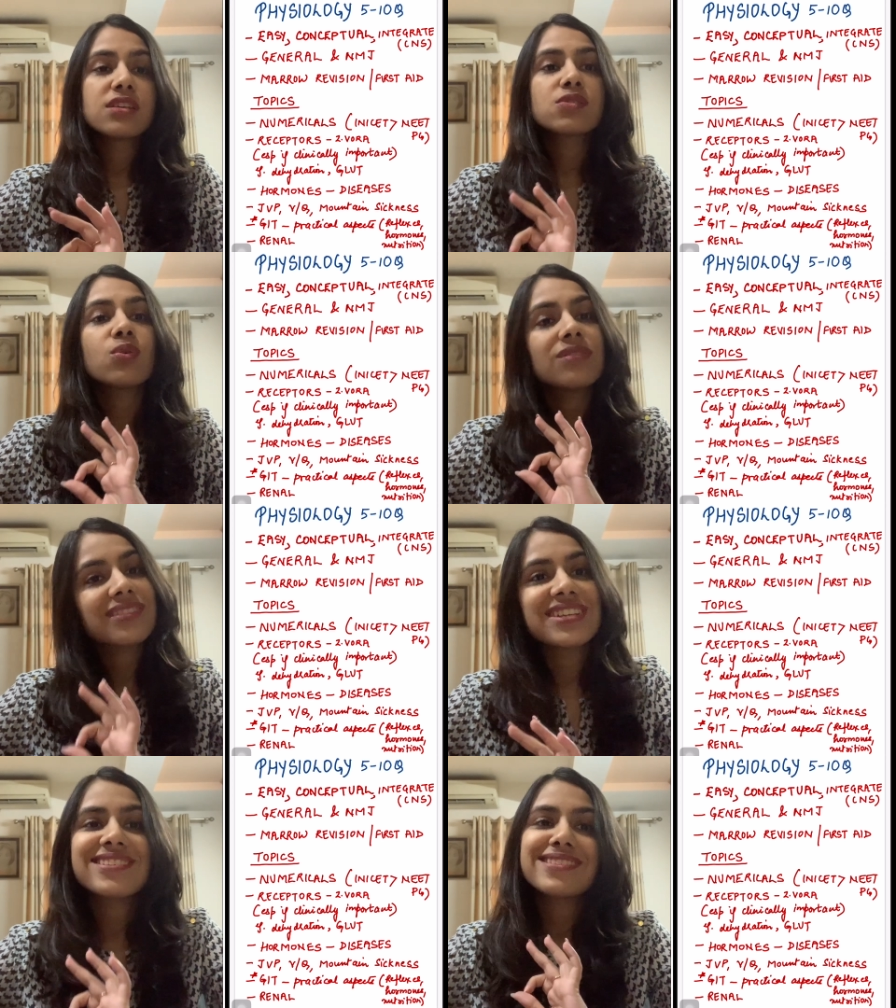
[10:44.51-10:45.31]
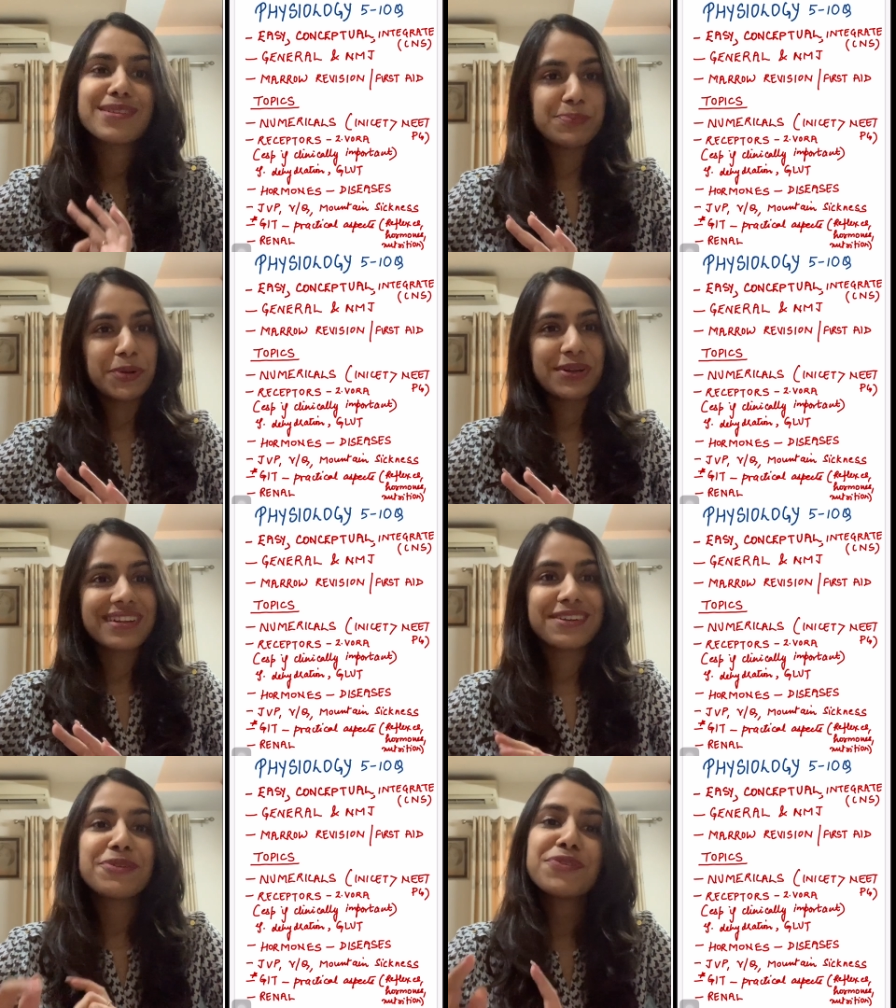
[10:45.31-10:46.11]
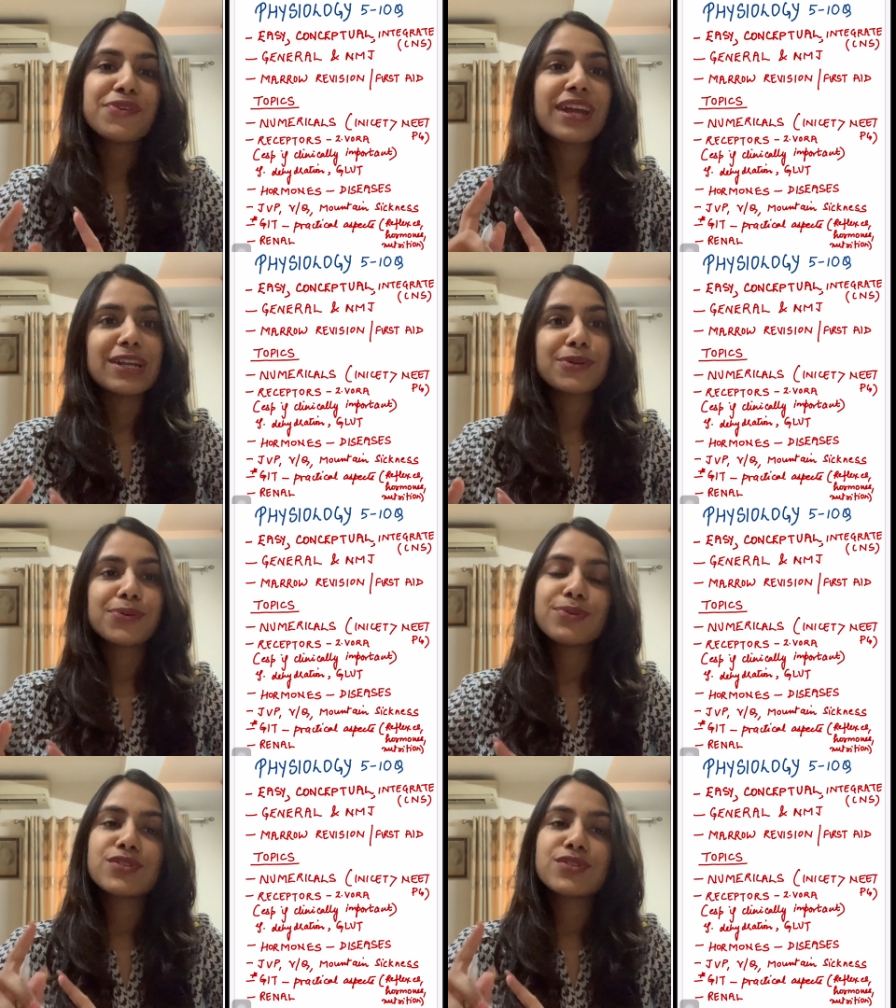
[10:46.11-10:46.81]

So this is important. Don't forget to do